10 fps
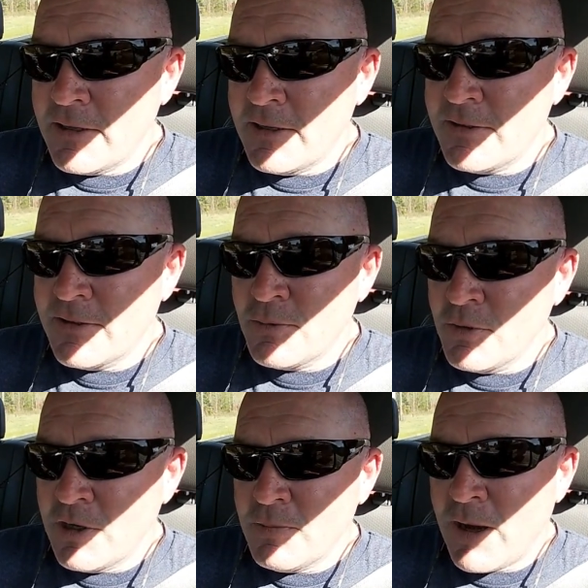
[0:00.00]
This is
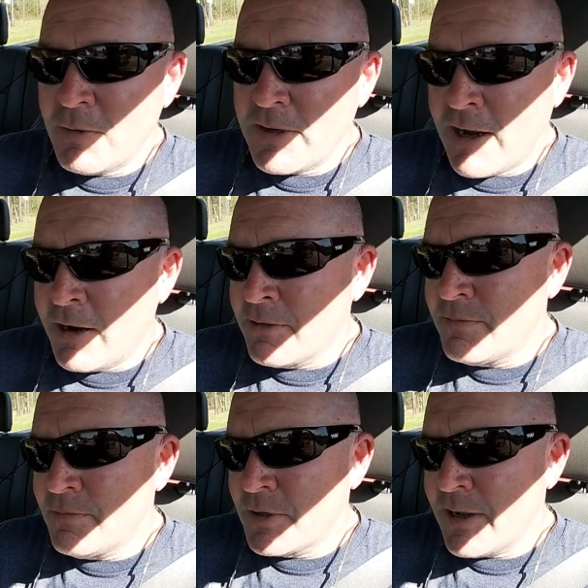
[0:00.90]
ruining my retired
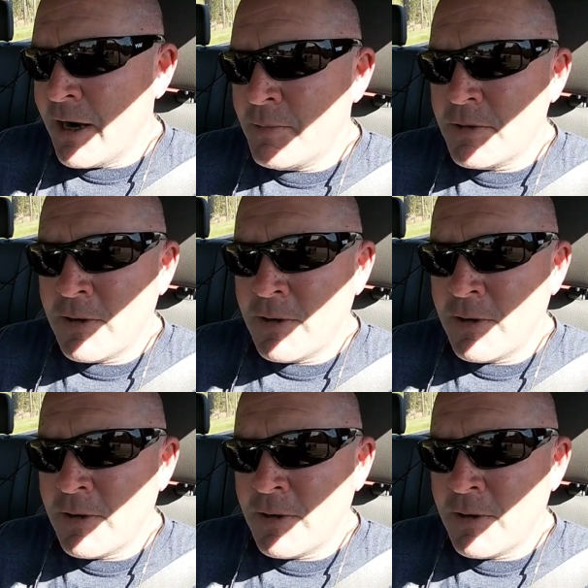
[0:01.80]
retirement